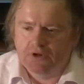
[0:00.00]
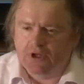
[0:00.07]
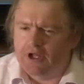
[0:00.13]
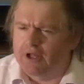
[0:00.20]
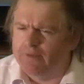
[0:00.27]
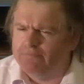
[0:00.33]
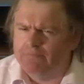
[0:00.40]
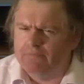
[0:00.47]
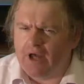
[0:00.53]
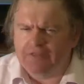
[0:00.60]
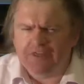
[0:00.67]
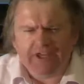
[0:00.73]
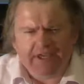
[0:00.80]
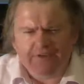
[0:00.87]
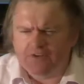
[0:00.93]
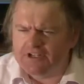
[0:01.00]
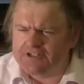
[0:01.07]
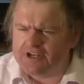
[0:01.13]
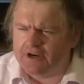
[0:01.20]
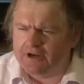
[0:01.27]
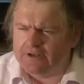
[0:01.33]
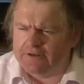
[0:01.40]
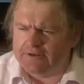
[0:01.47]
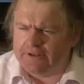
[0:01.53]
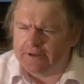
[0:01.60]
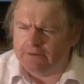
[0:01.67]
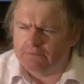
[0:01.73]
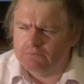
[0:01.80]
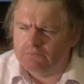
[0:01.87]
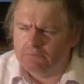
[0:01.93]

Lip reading: I think even in Thailand now.